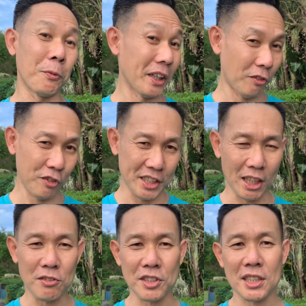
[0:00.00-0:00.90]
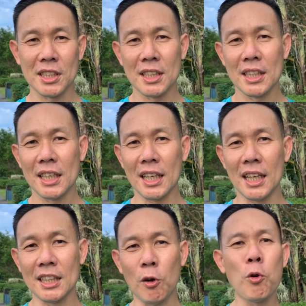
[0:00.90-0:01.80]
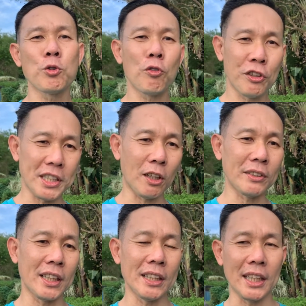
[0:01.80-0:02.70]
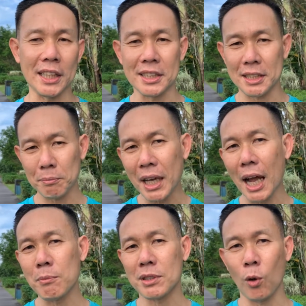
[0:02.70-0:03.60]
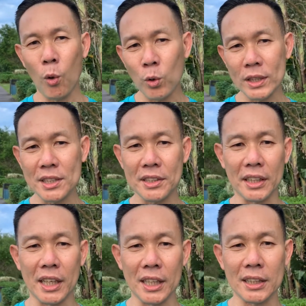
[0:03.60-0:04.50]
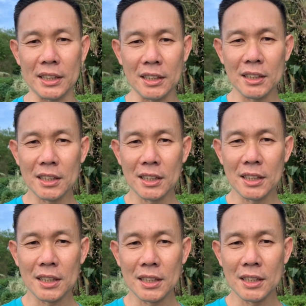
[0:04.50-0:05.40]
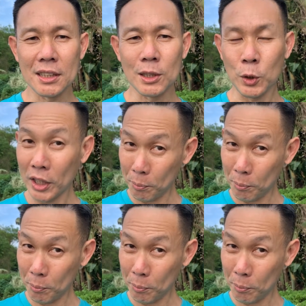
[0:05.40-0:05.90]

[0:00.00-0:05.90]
without results, and also resulting in sometimes owners thinking, could